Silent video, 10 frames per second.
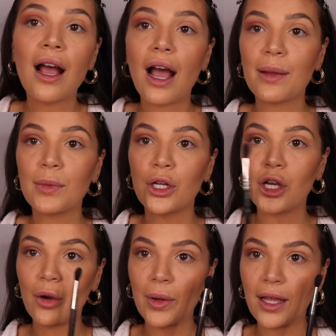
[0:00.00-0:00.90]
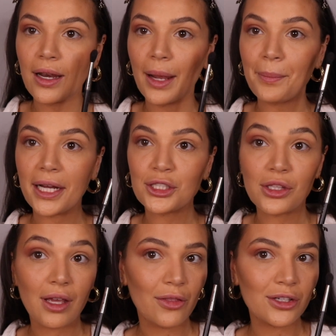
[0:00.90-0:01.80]
I'm gonna go in and match
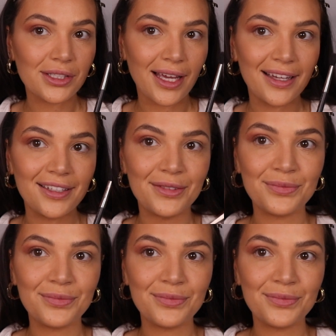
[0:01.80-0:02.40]
the other side.